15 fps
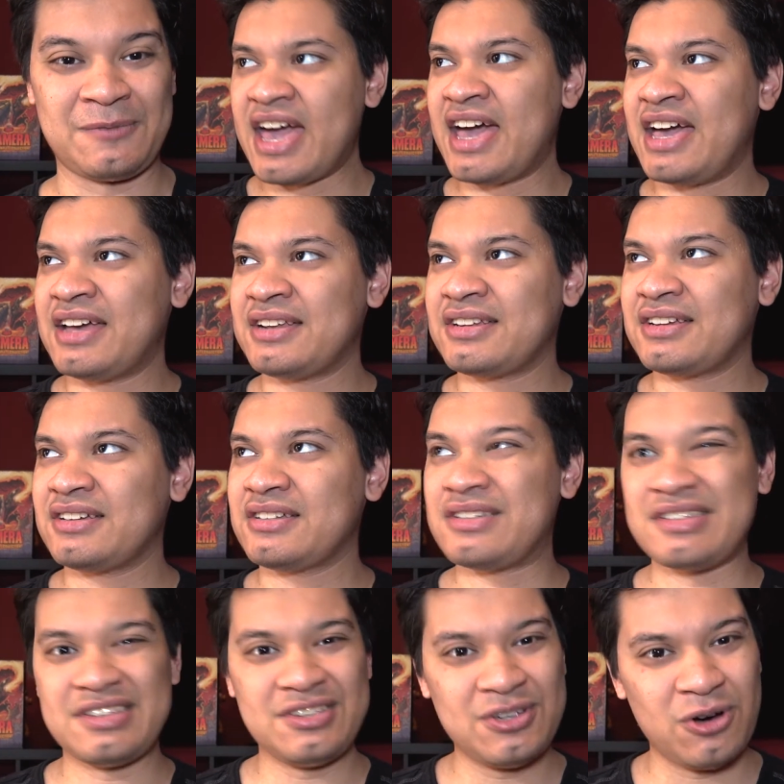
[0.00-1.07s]
And
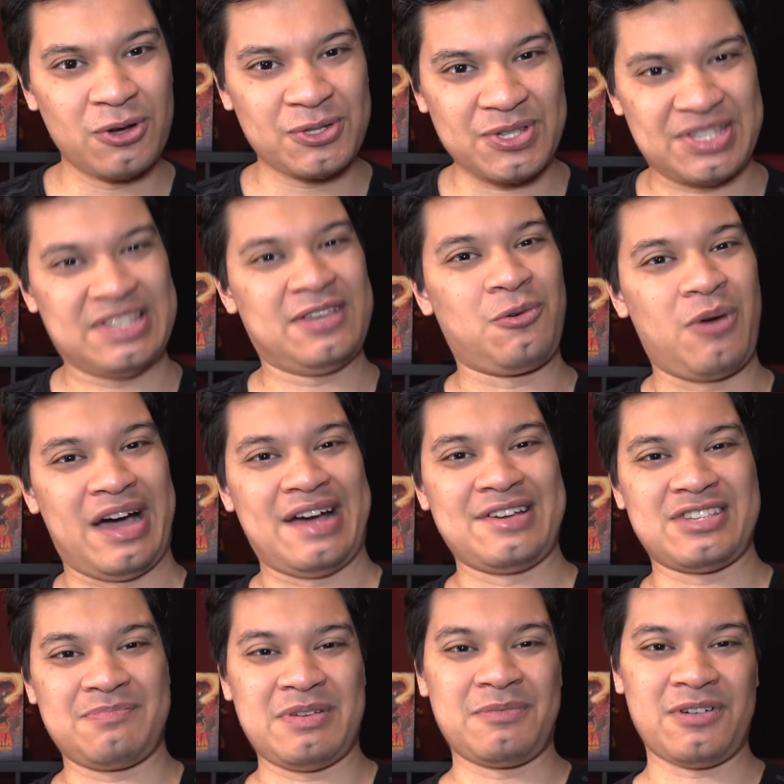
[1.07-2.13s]
you also see the
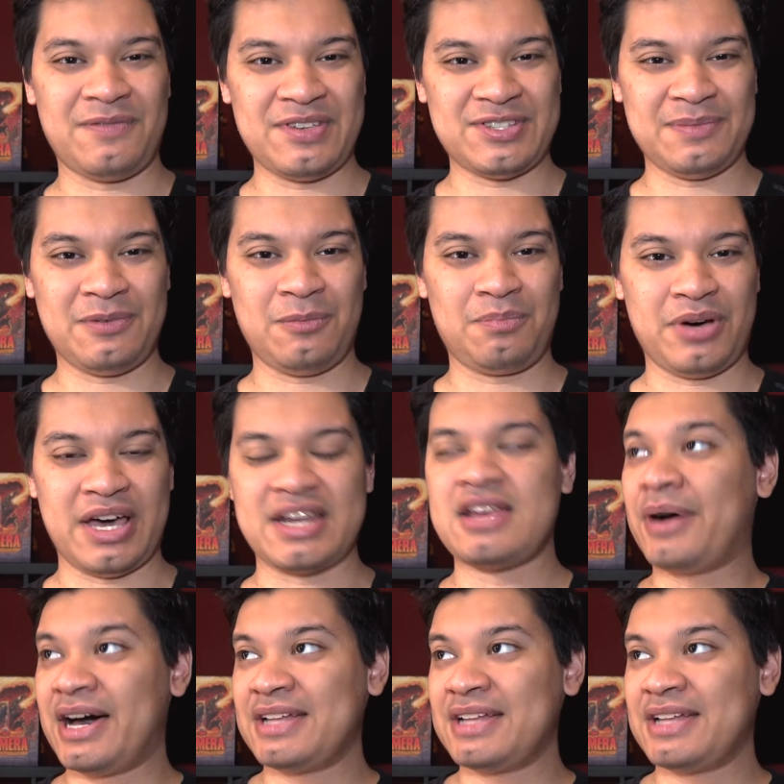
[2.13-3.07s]
wires a bit more visible, but